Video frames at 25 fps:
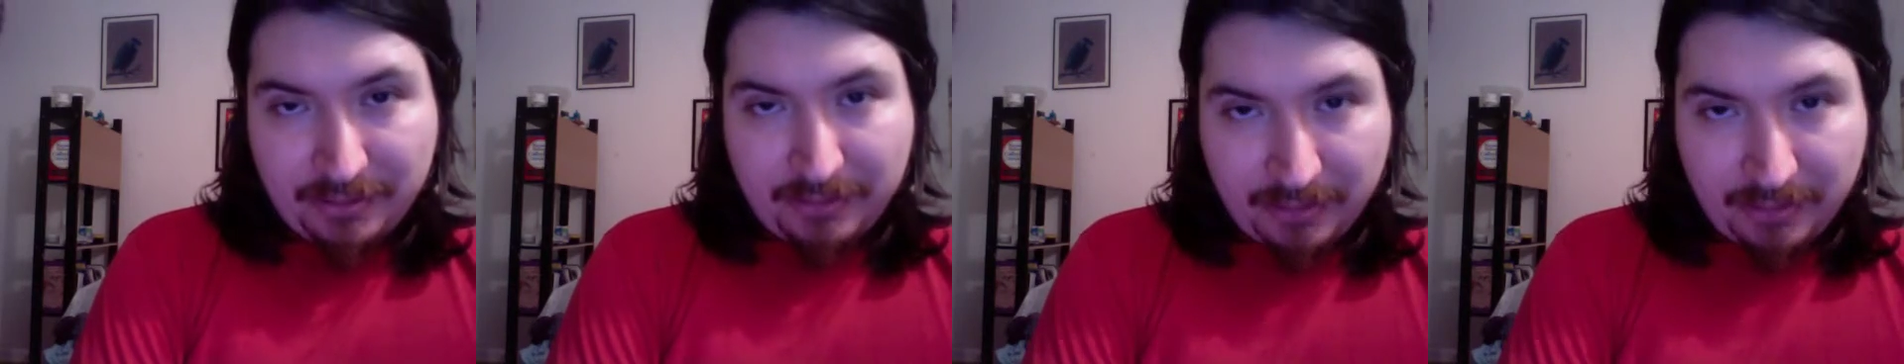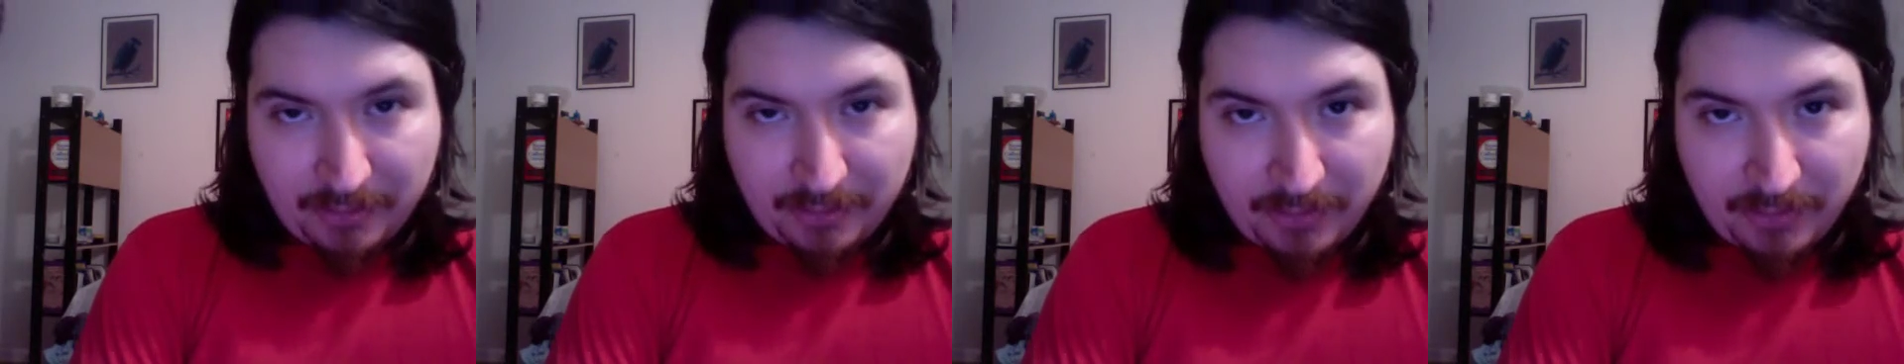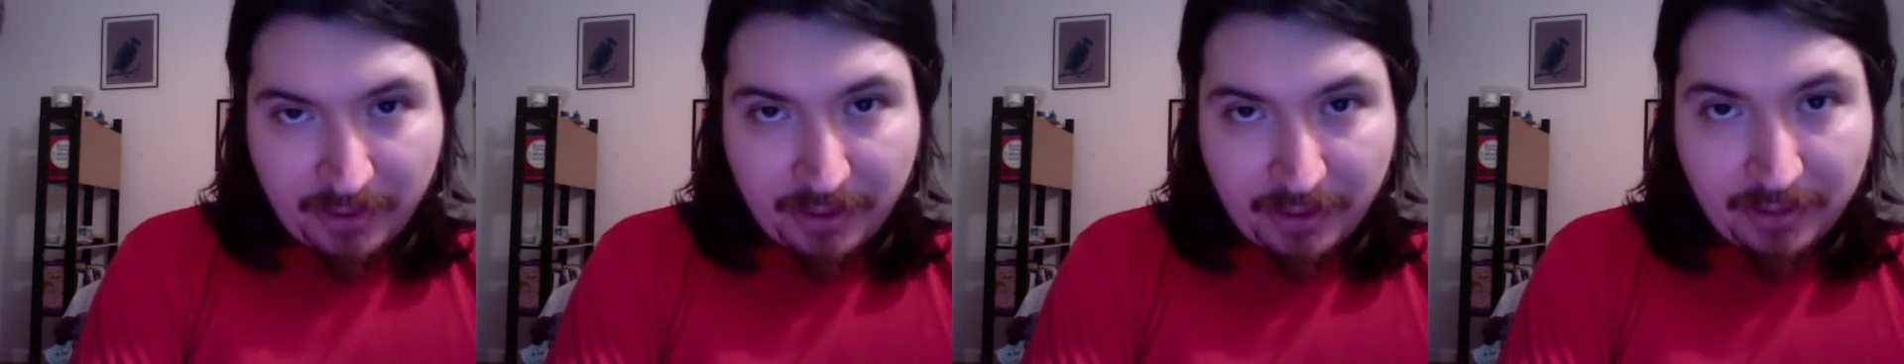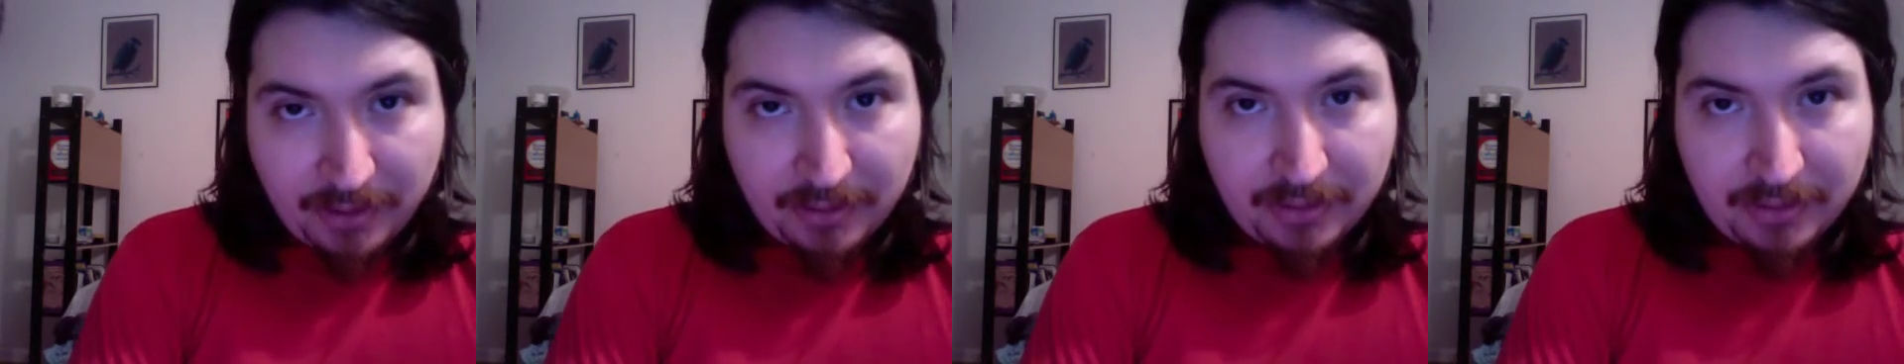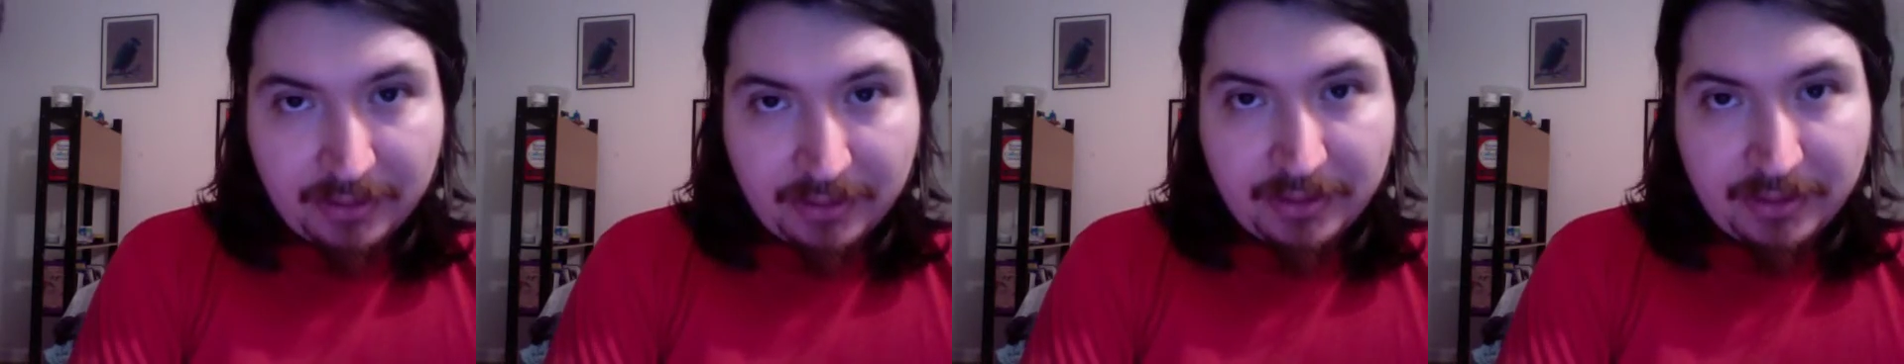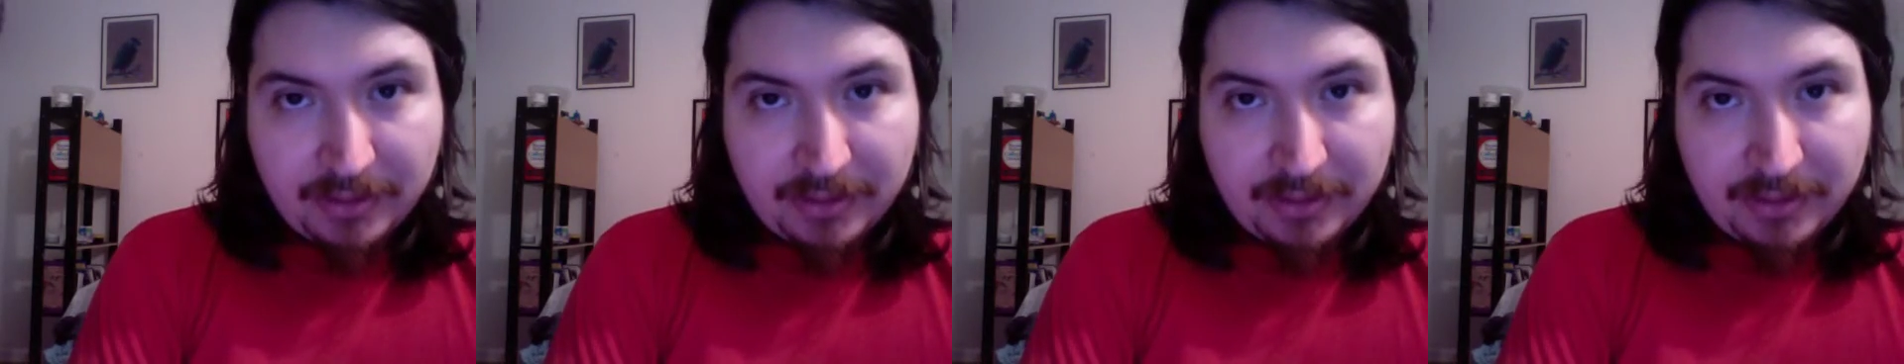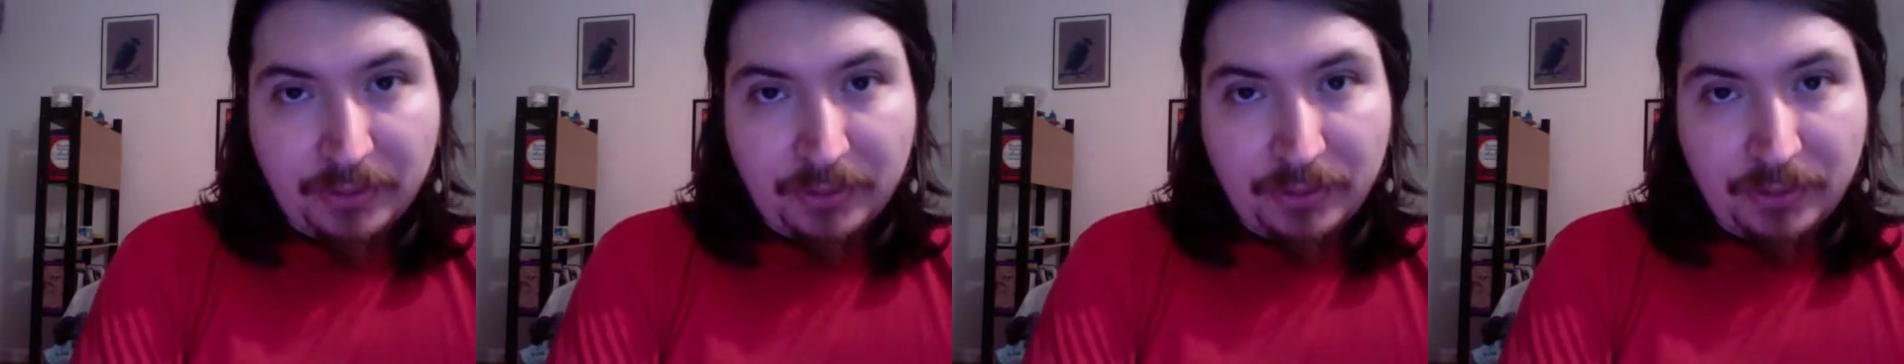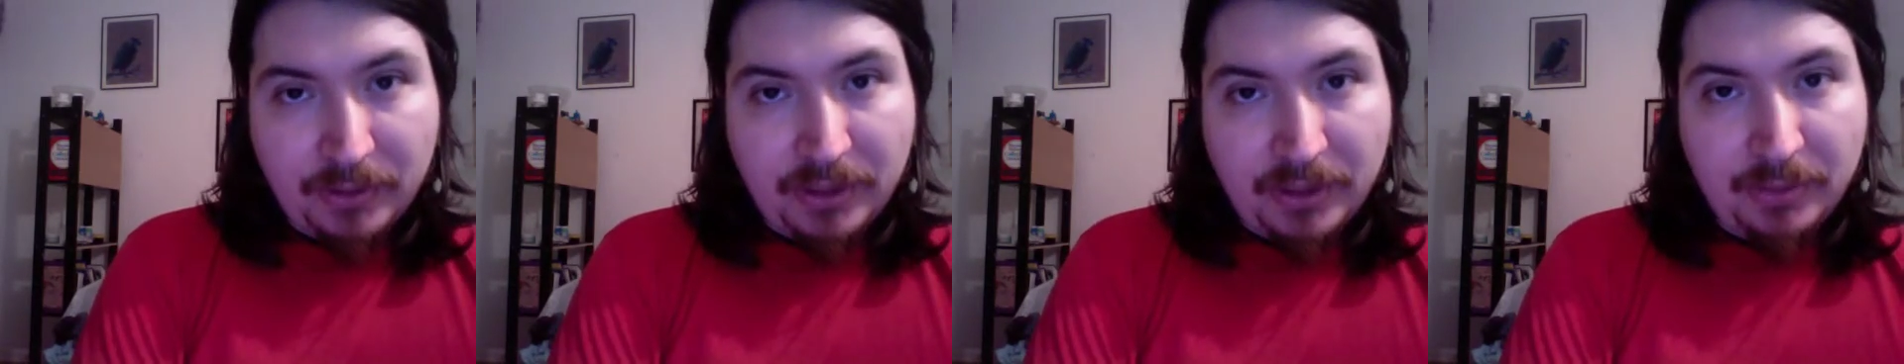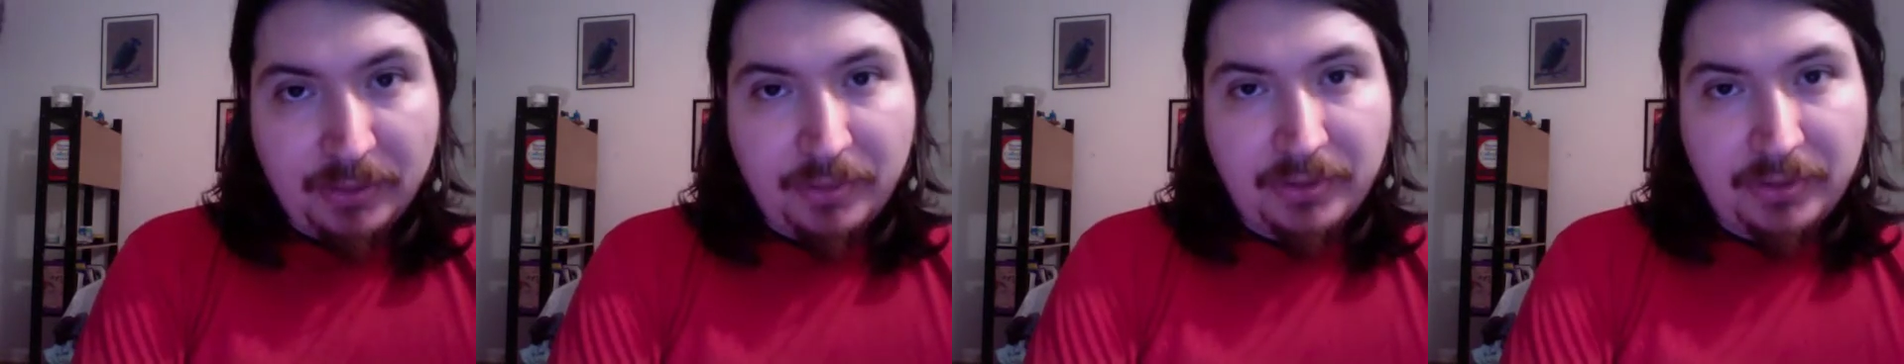are part of the top
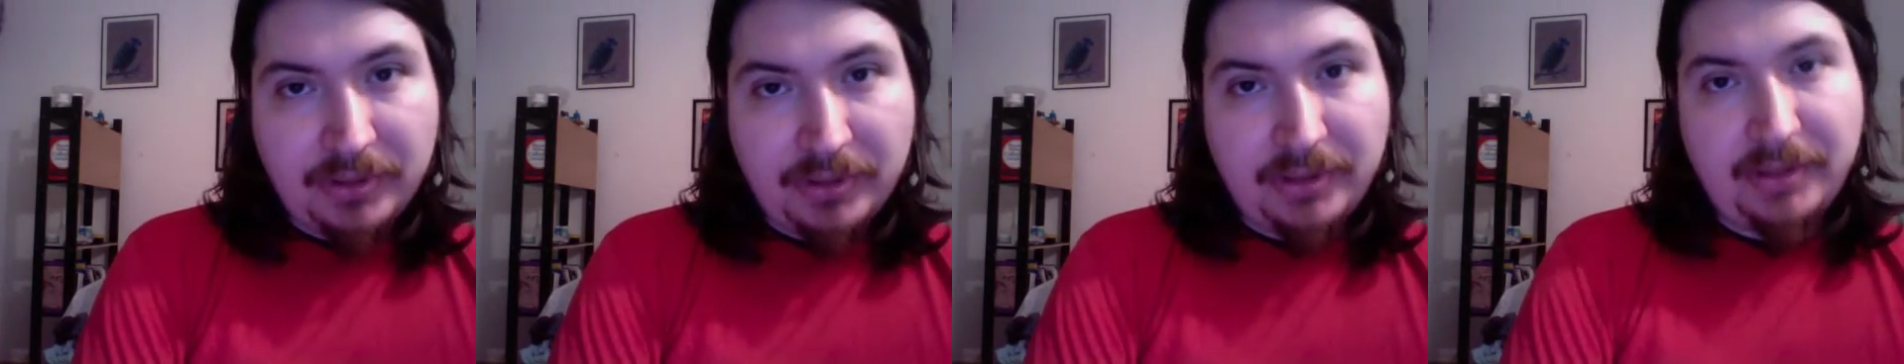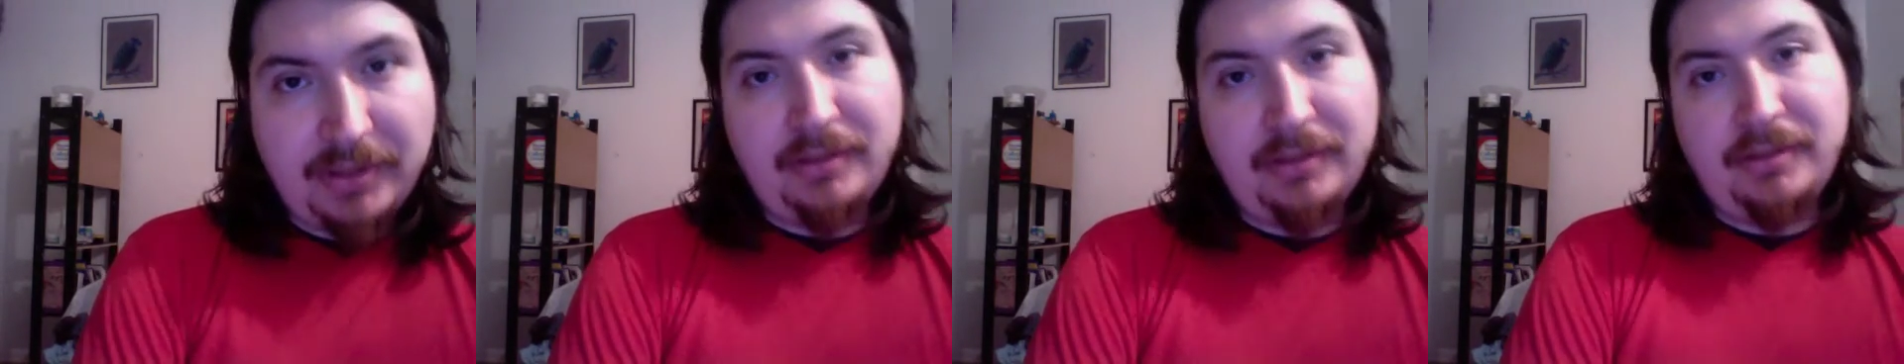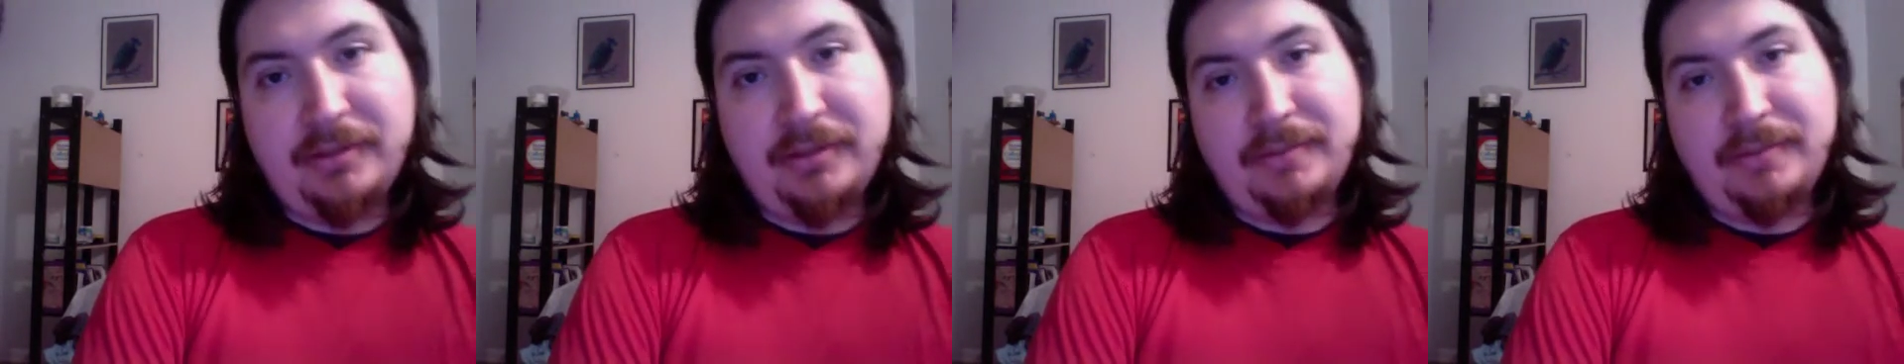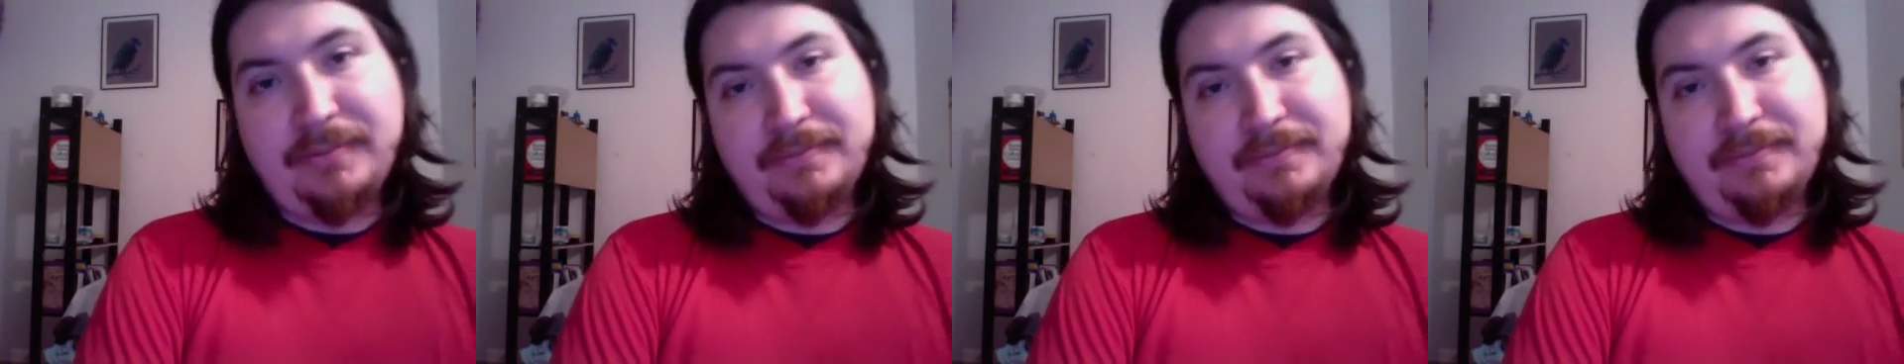20%.